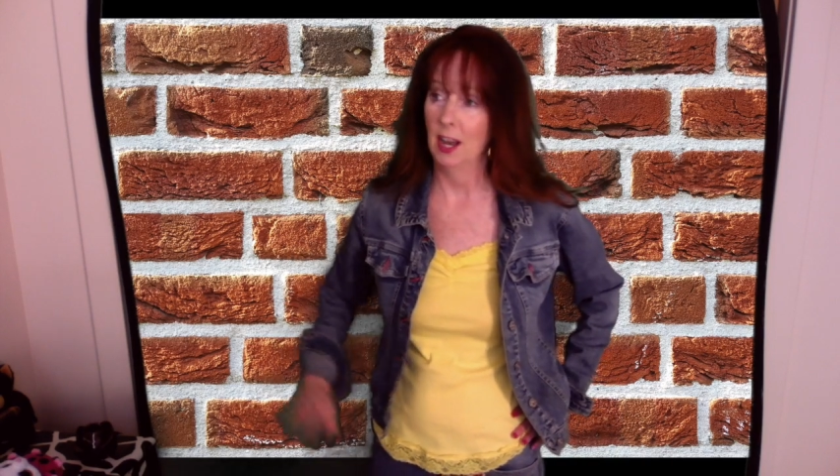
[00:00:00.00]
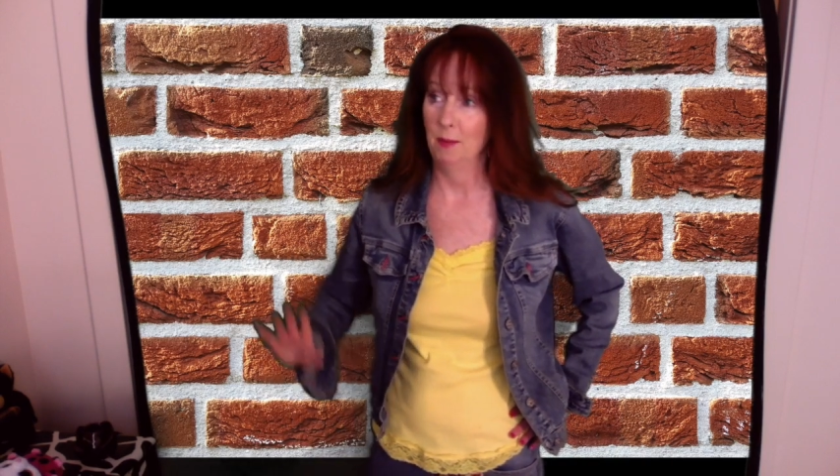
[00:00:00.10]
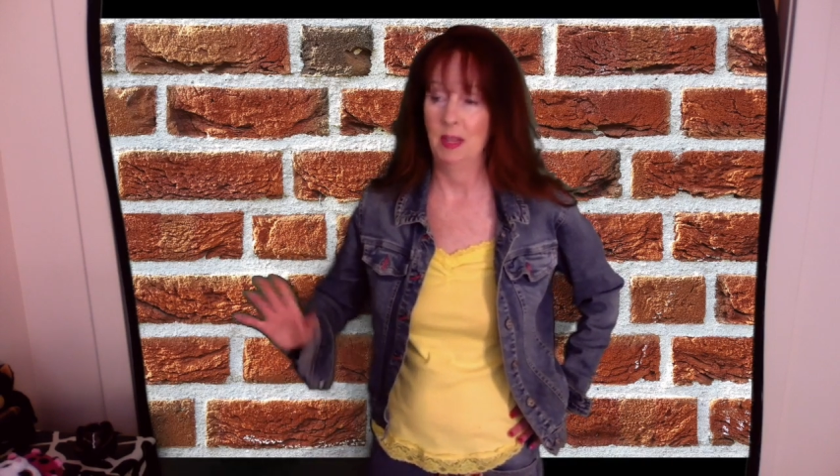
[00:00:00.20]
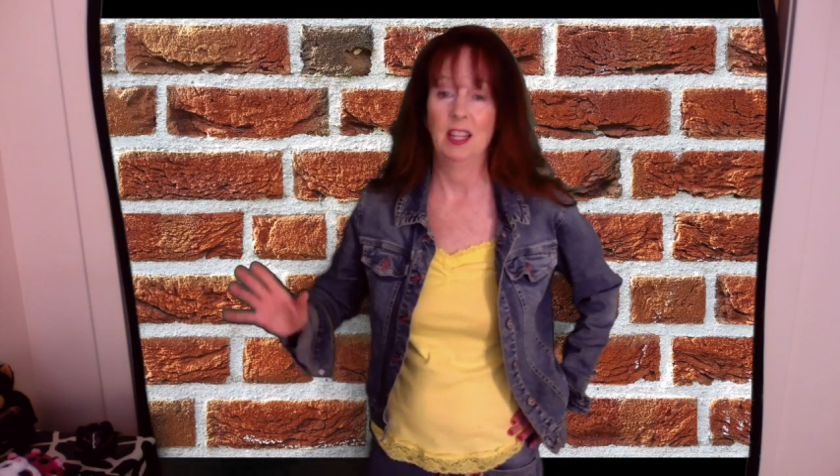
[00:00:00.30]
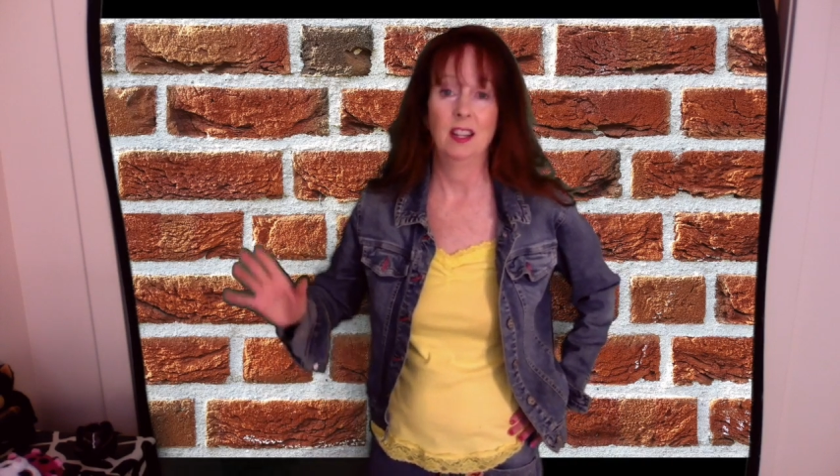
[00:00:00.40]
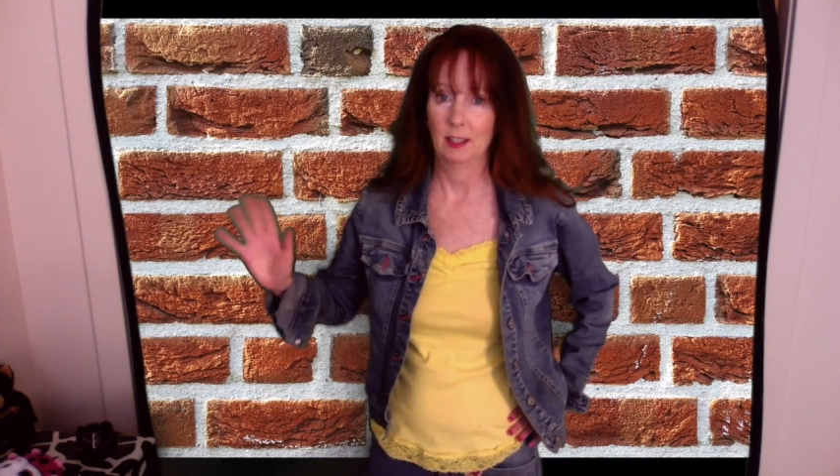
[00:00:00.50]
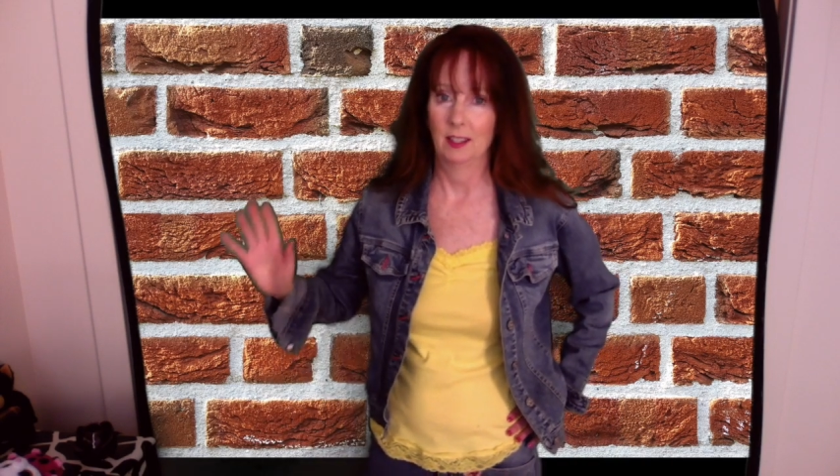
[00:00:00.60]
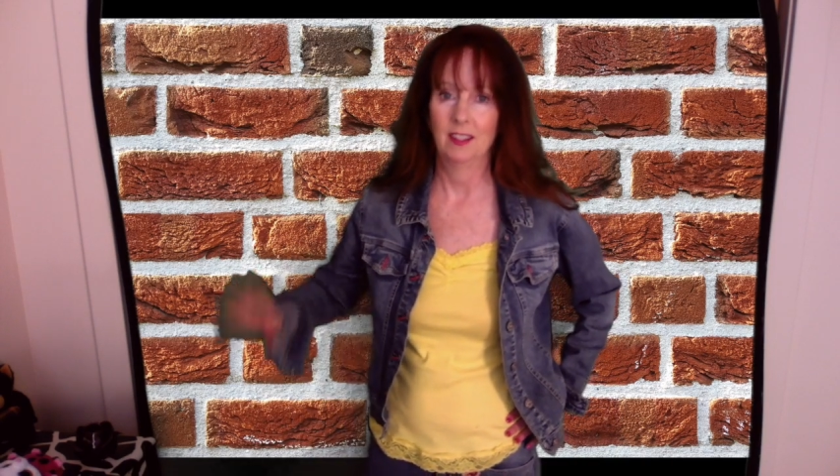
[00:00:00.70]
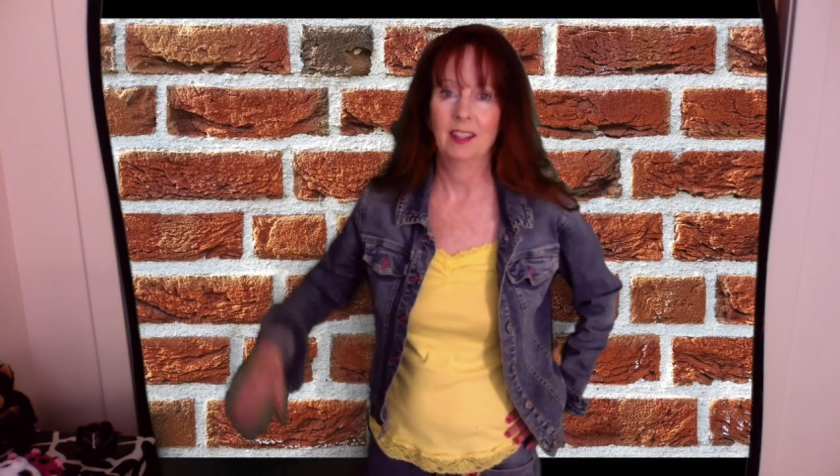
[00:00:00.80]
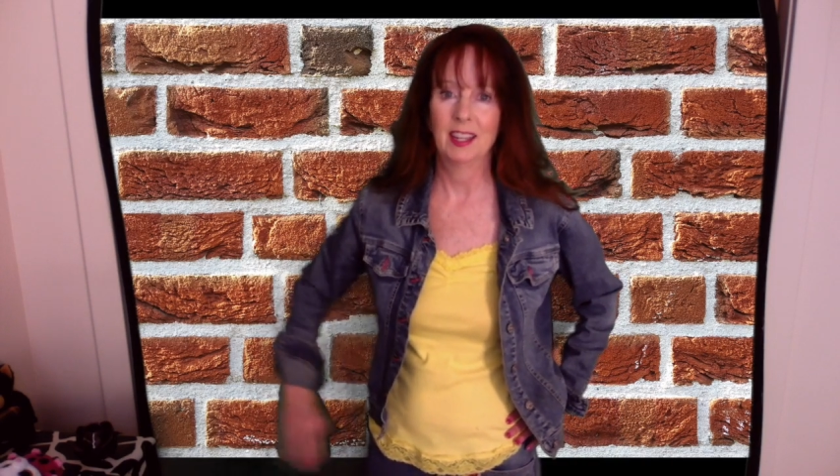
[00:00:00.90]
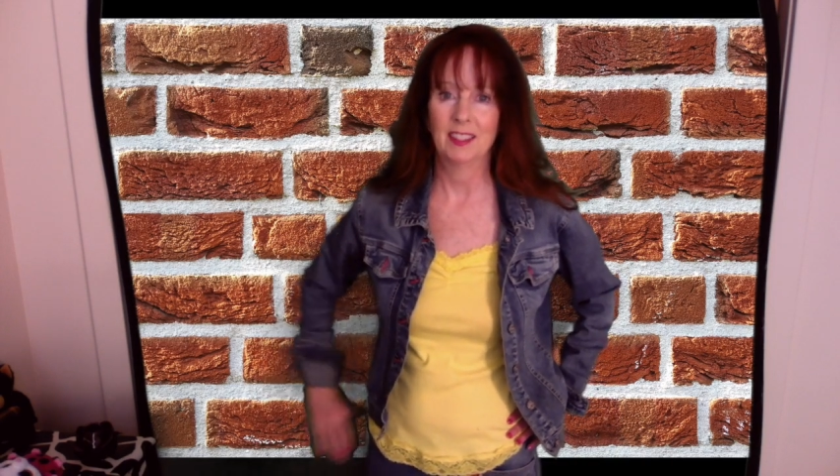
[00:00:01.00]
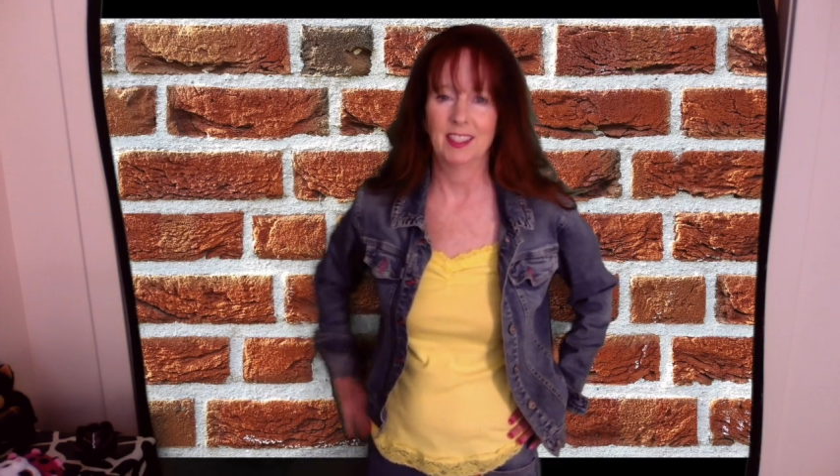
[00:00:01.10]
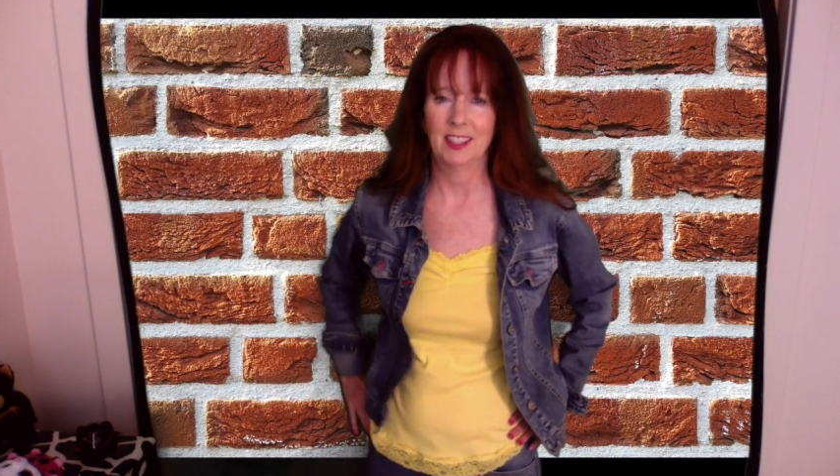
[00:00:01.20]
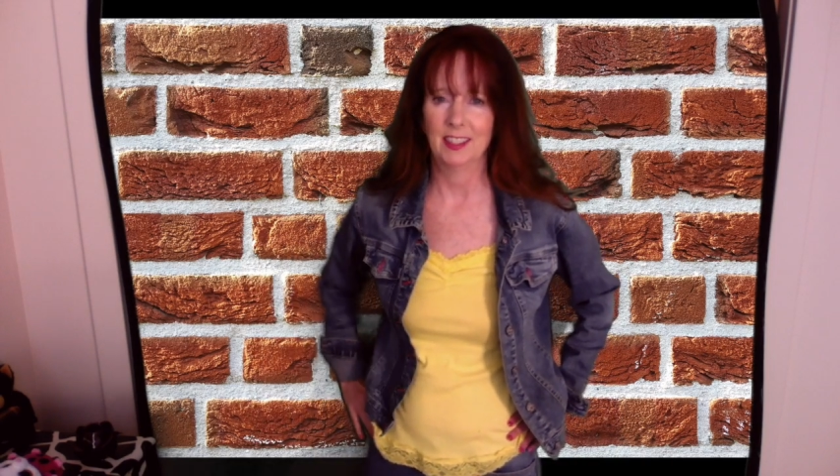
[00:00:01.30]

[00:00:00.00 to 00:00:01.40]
I mean, you gotta see